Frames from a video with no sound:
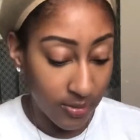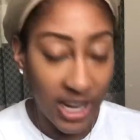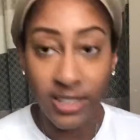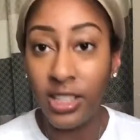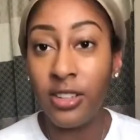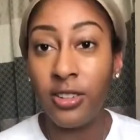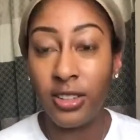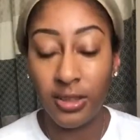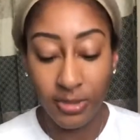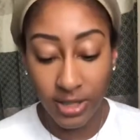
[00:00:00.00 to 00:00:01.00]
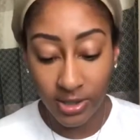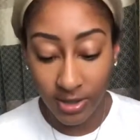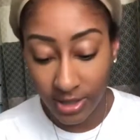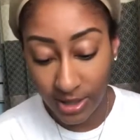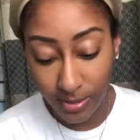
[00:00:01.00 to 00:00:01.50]
Actually, no, I think I'm gonna
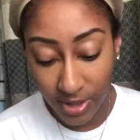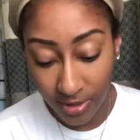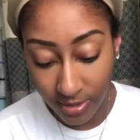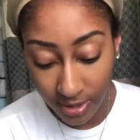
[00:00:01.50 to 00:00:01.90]
start in the middle.